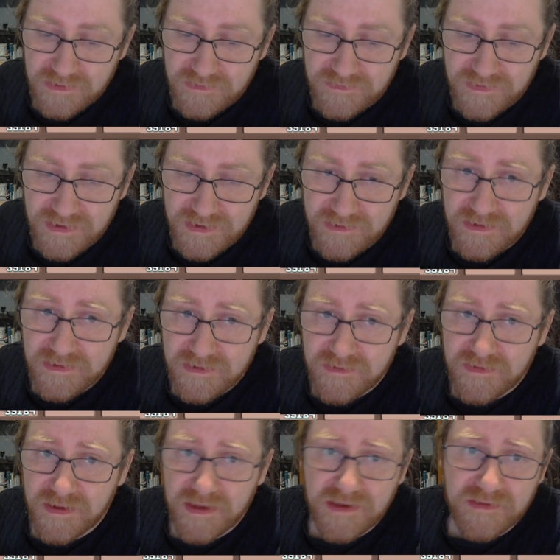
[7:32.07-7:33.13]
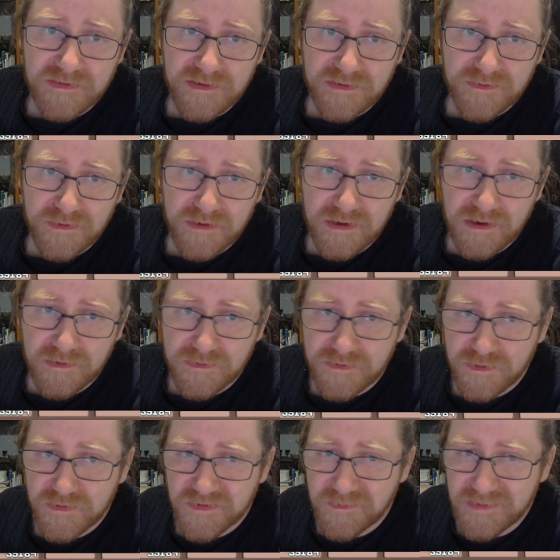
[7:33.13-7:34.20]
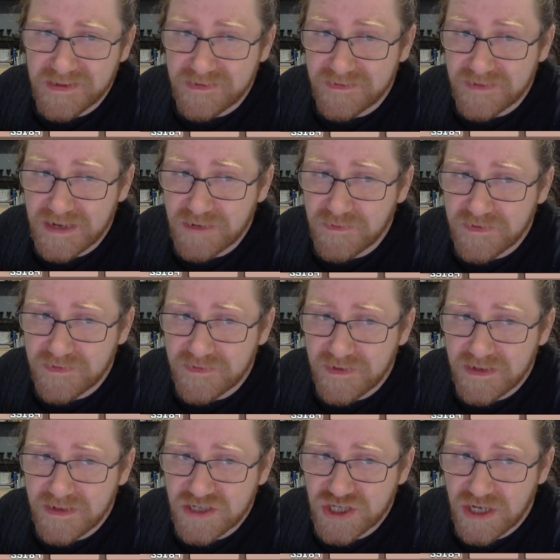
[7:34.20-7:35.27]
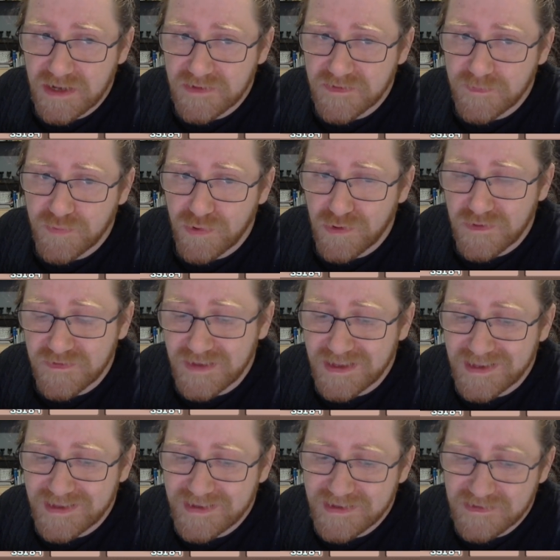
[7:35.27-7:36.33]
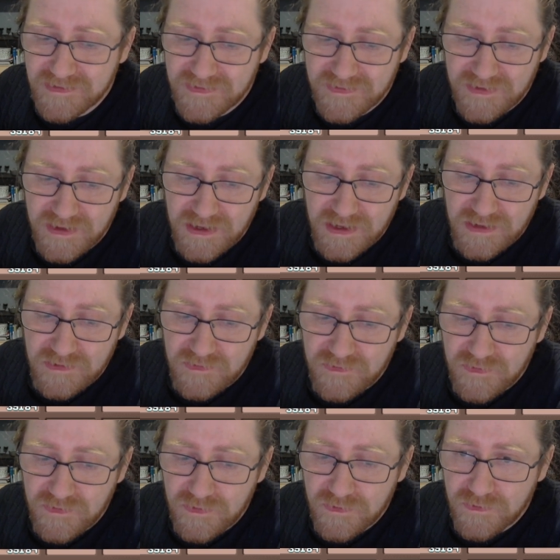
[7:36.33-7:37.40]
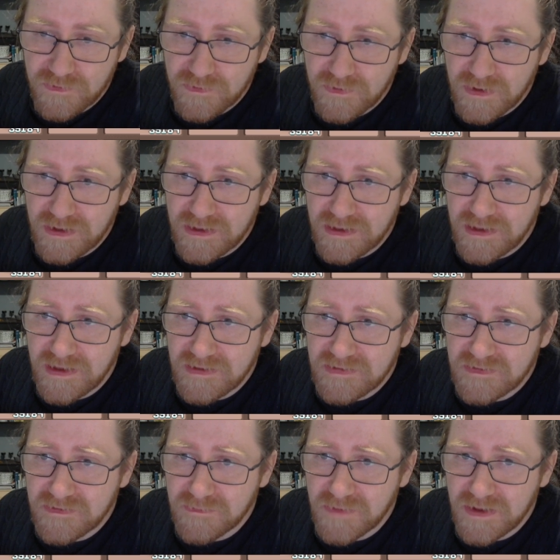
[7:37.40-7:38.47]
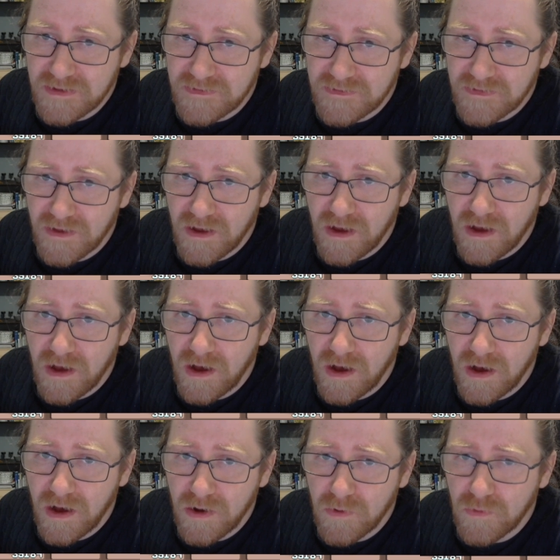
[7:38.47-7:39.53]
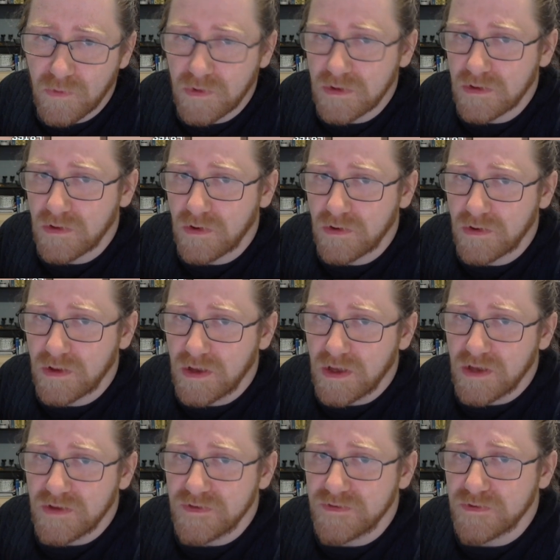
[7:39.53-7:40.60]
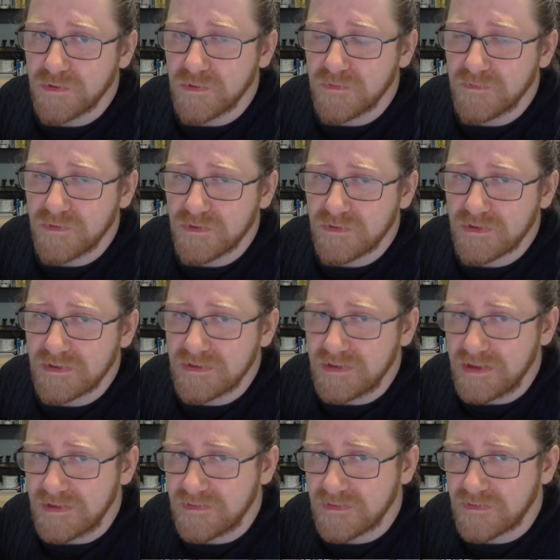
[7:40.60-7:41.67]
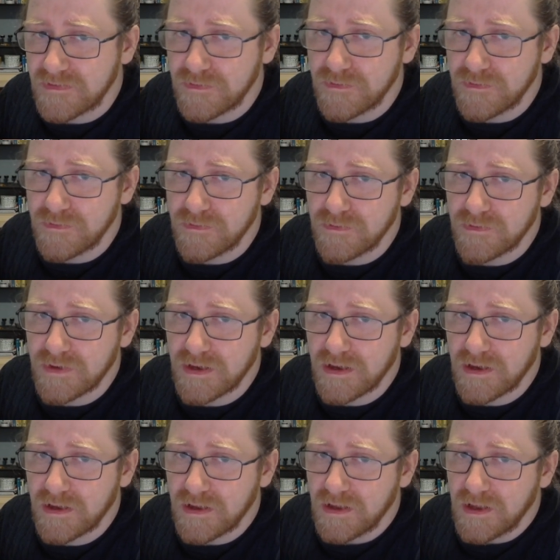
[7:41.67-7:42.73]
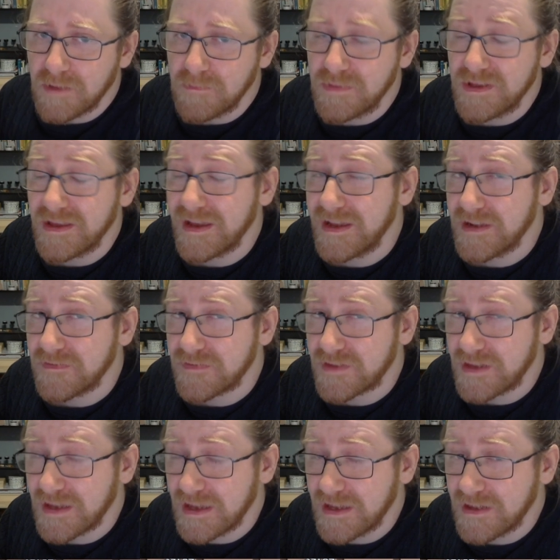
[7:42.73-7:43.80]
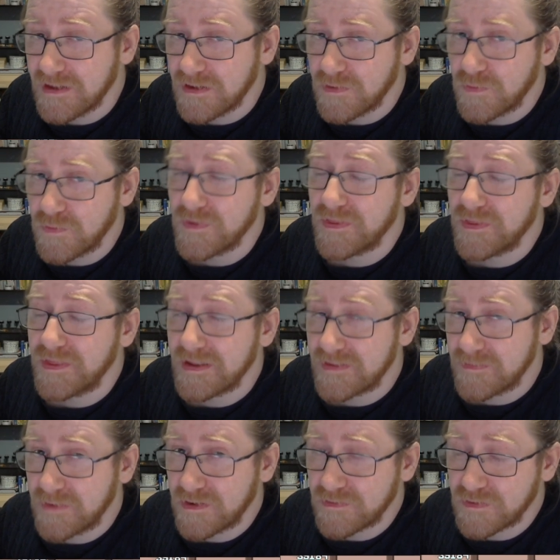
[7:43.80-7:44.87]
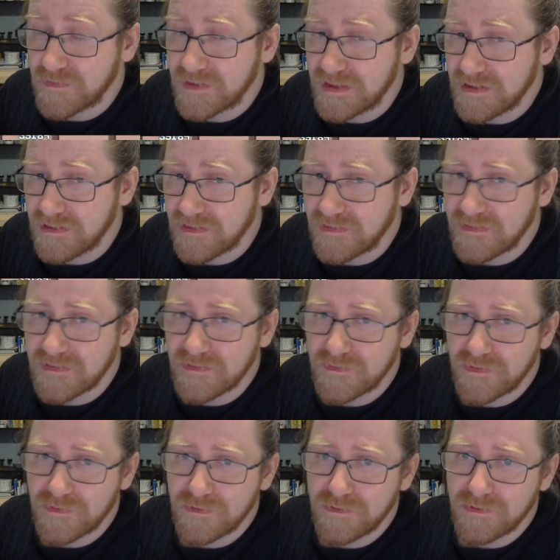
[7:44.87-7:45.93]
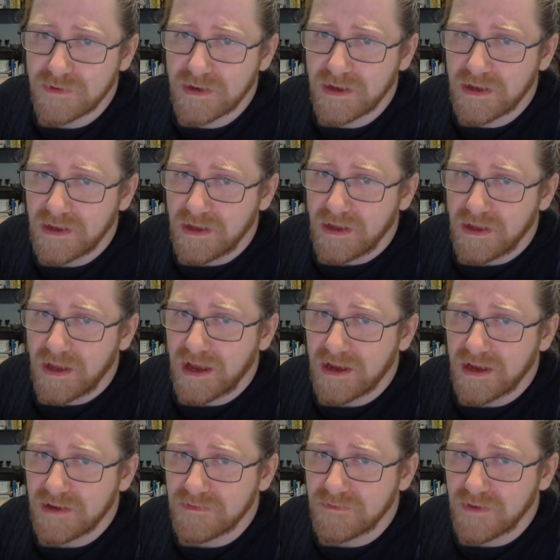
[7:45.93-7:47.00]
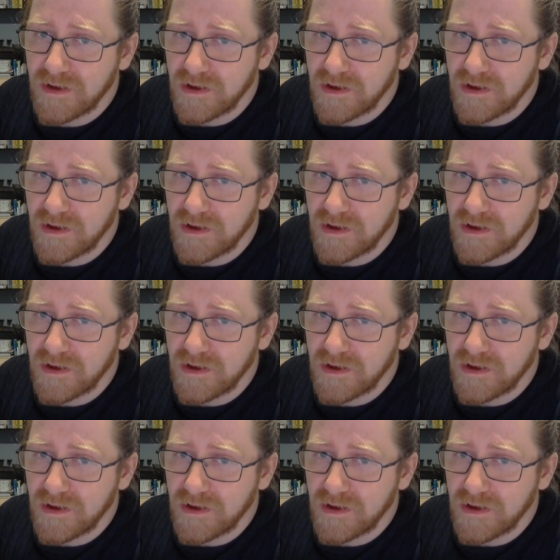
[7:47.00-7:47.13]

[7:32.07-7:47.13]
Then it takes into account your smelting everyday chance, procs and kills to guesstimate how long you would need to be AFK with that amount of kills to have